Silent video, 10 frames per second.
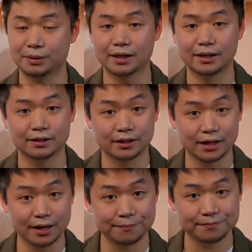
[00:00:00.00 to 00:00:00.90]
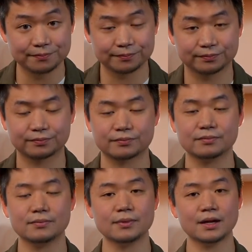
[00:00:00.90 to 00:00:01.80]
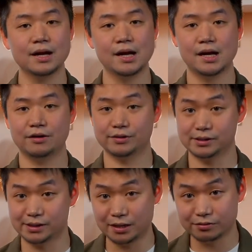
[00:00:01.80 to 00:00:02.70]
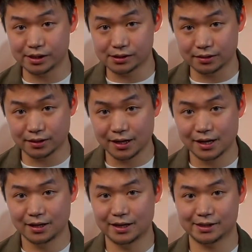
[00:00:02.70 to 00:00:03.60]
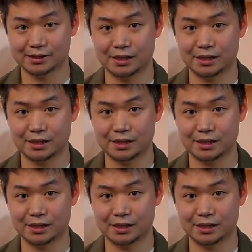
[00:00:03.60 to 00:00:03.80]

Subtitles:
playing the game. For the same reason, Legacy